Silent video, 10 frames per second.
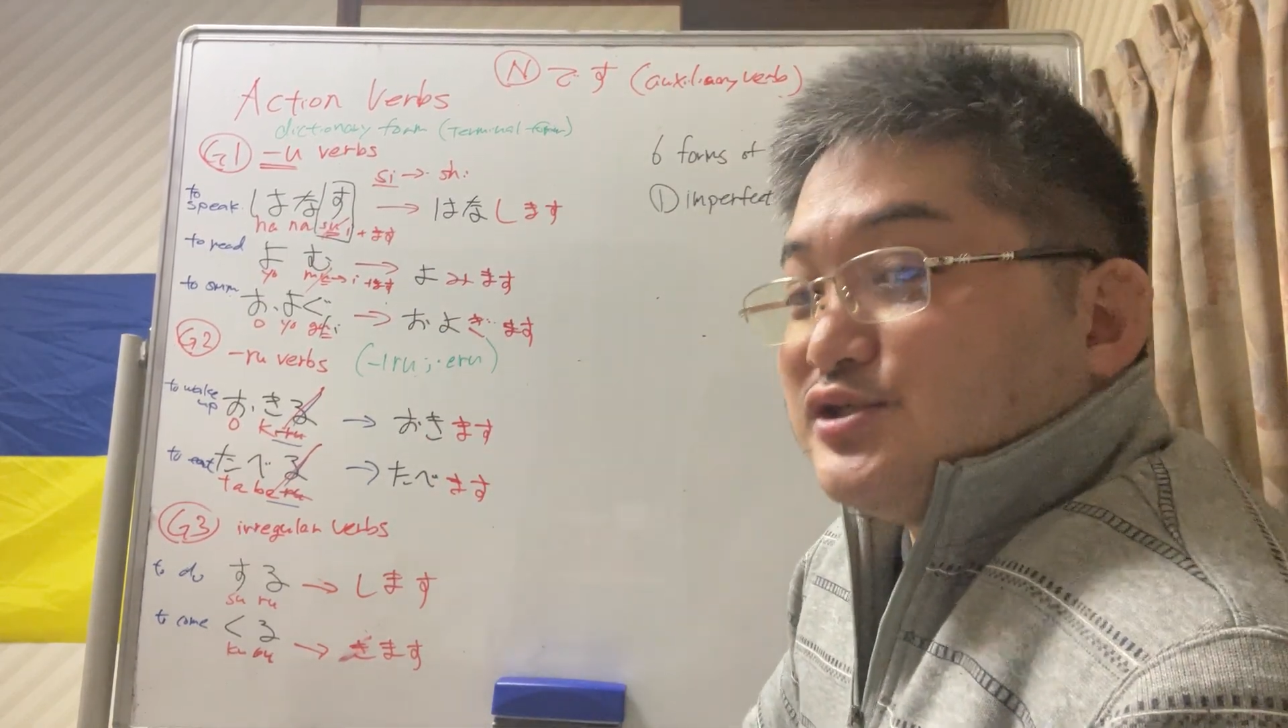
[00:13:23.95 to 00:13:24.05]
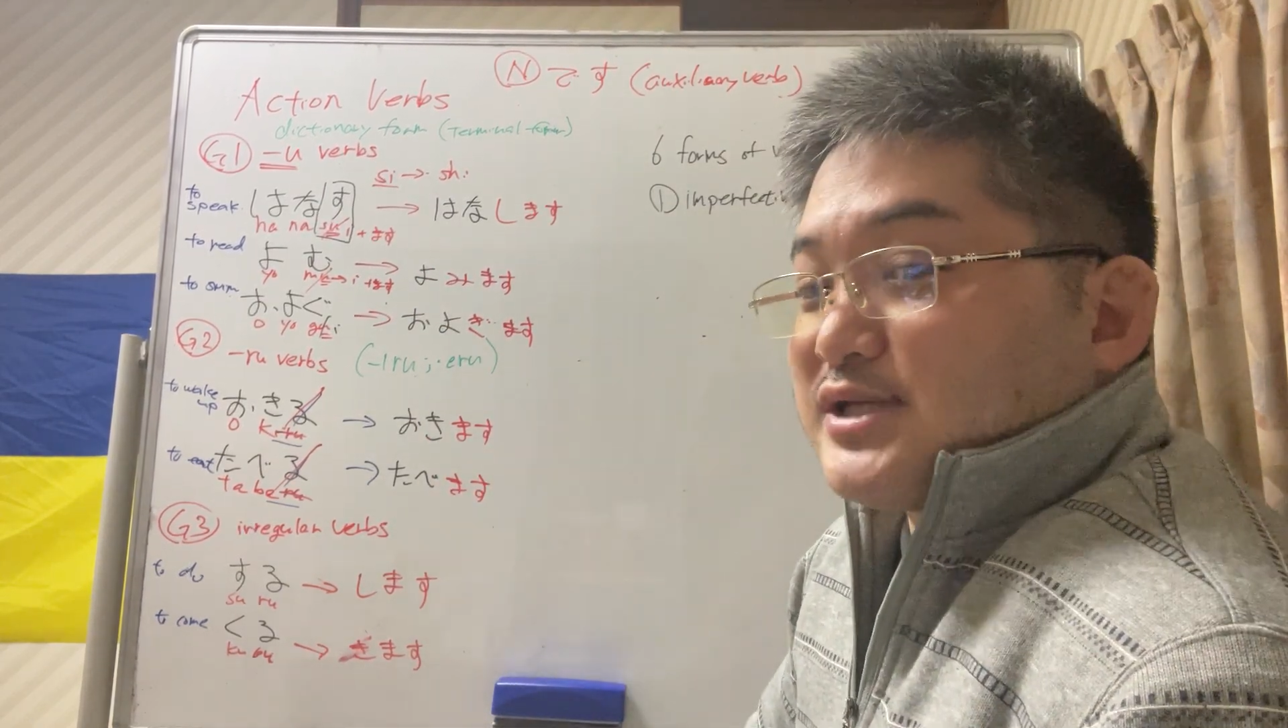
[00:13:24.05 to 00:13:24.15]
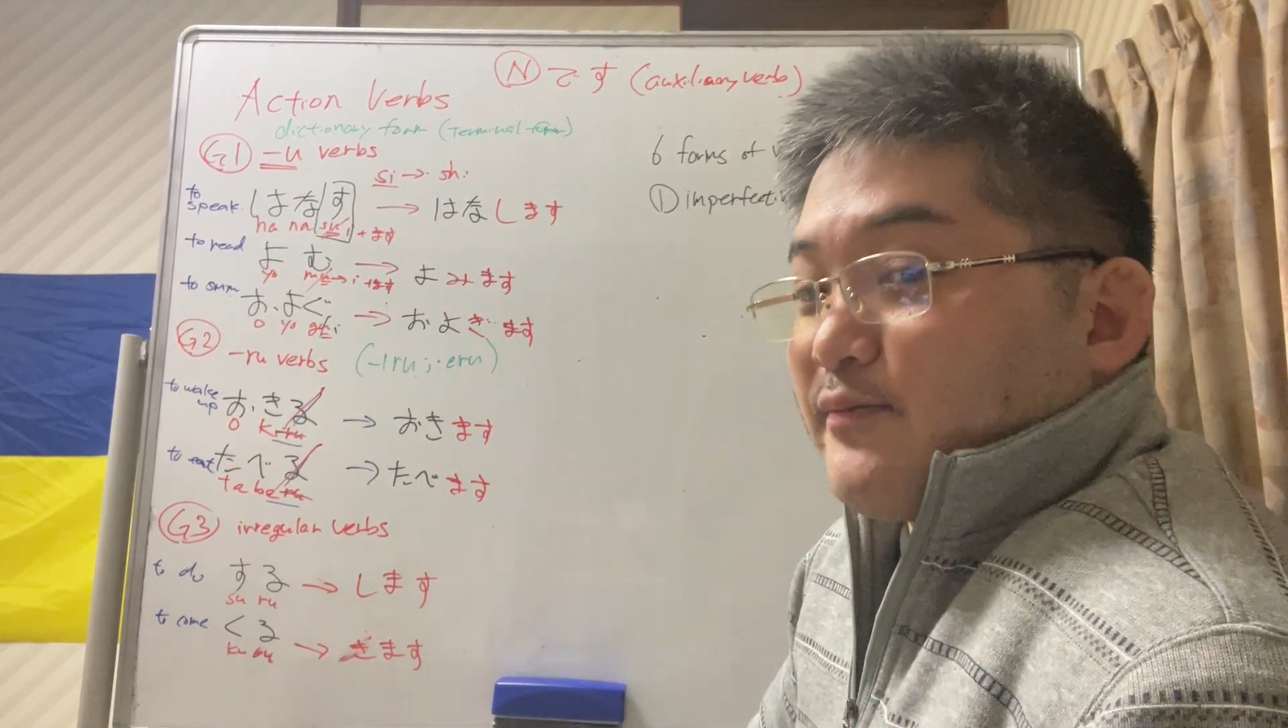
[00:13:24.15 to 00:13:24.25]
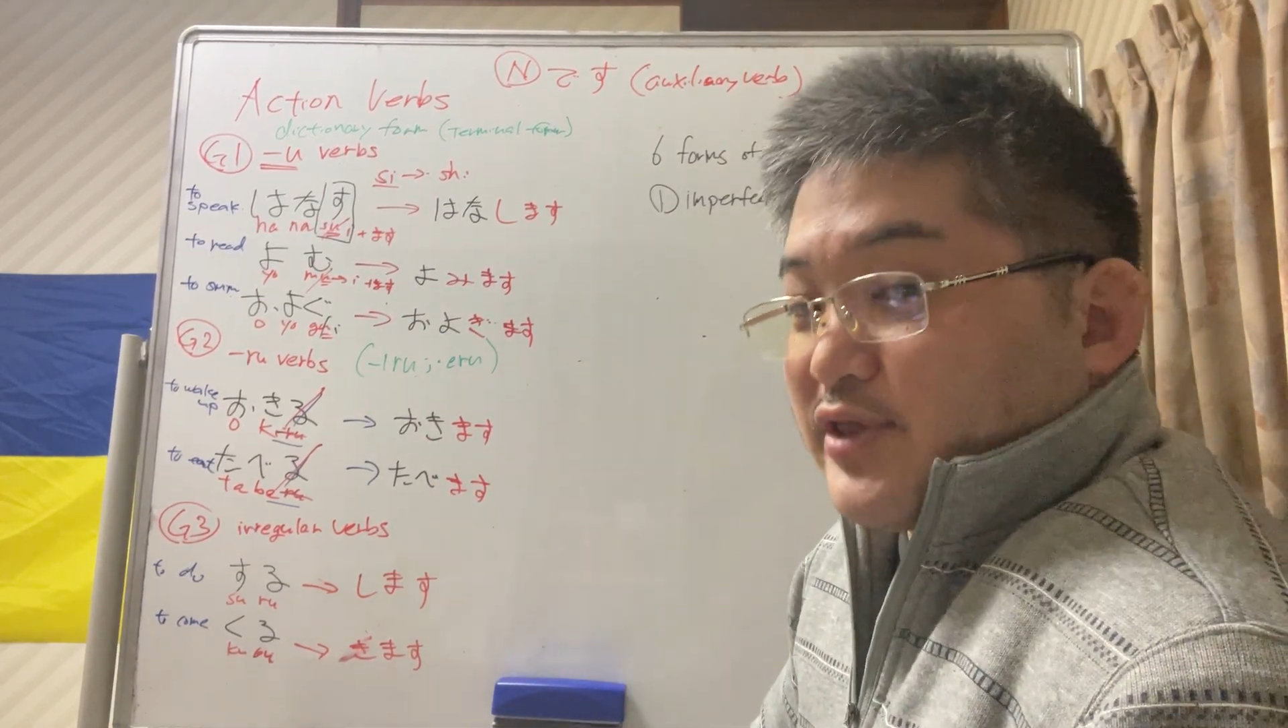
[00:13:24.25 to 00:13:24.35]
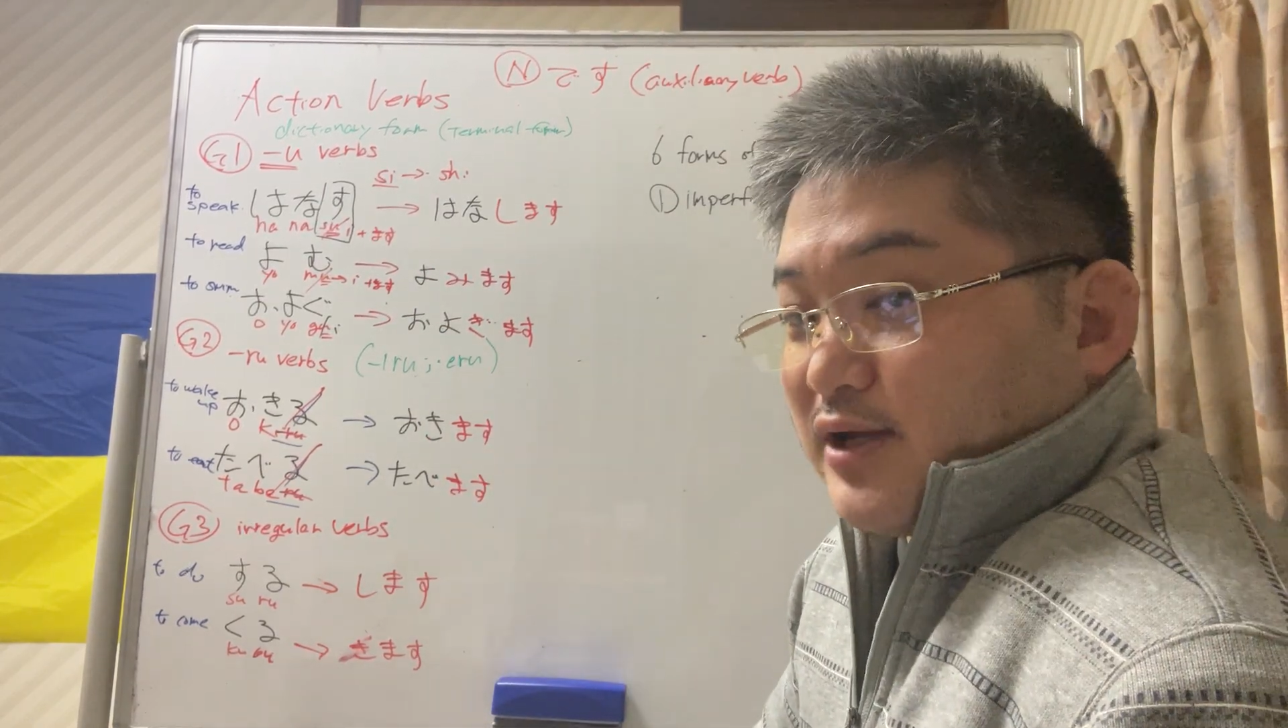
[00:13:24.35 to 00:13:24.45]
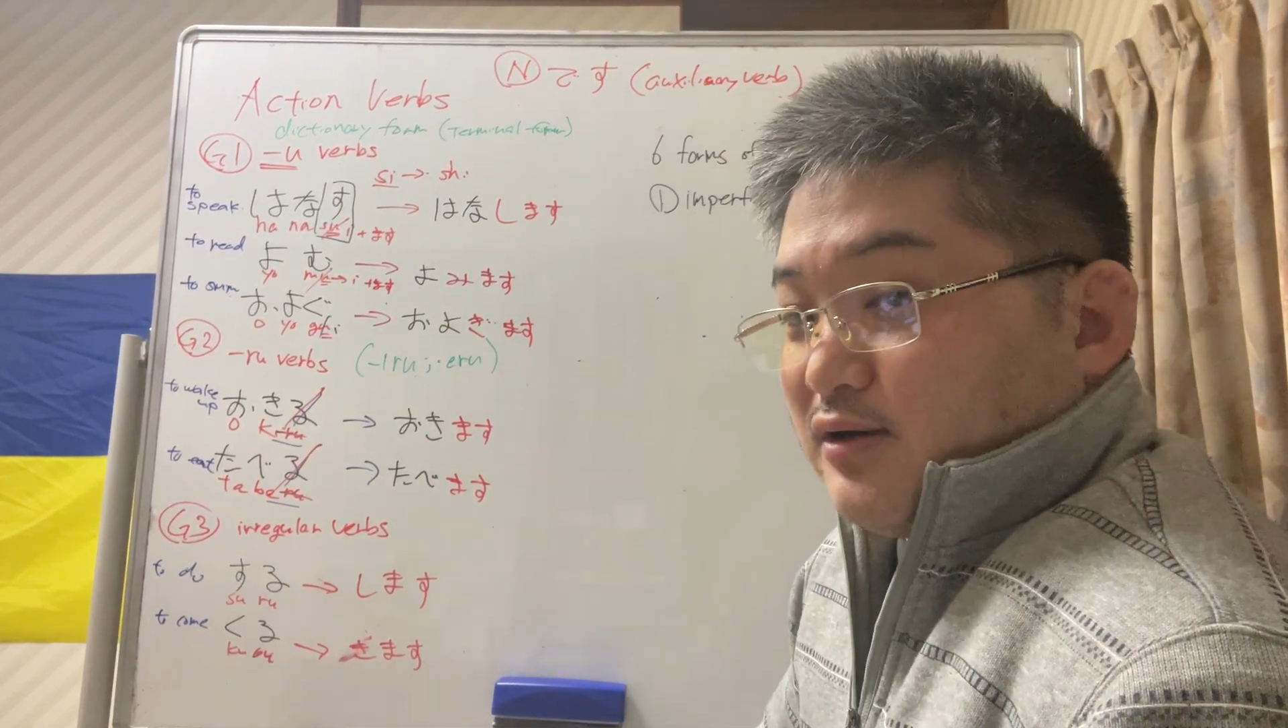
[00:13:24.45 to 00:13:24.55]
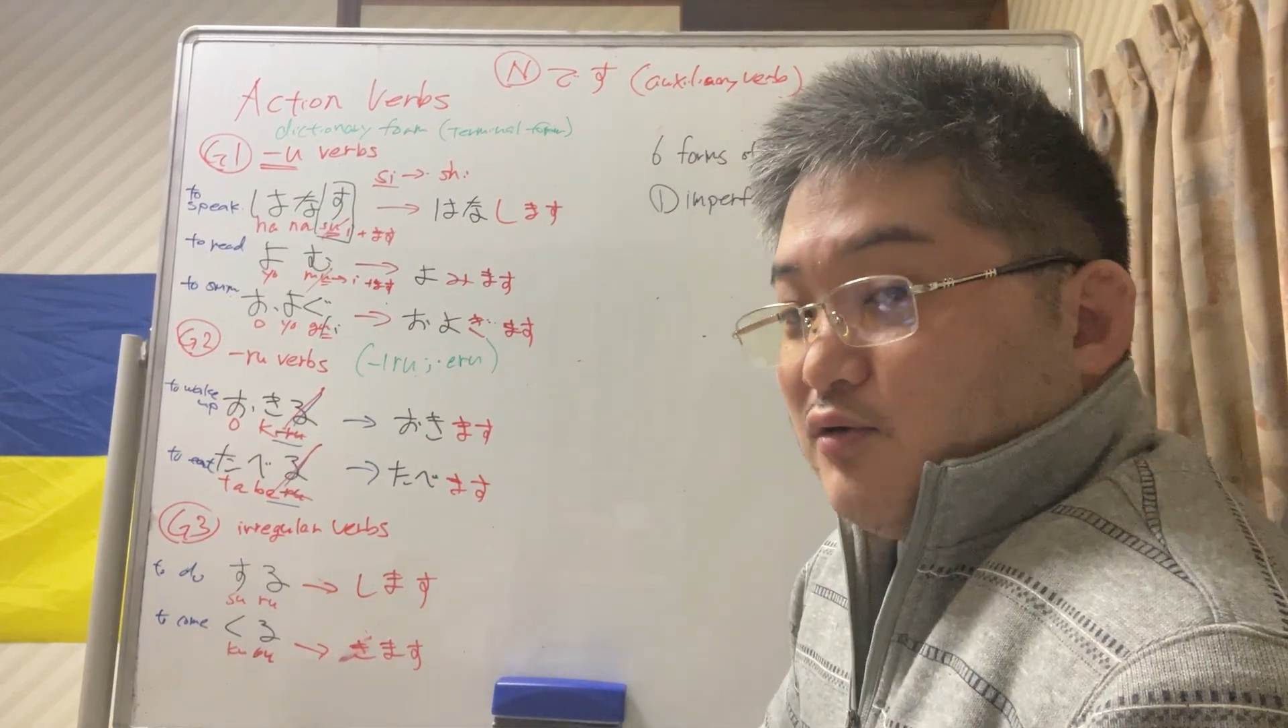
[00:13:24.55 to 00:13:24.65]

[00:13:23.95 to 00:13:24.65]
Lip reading: something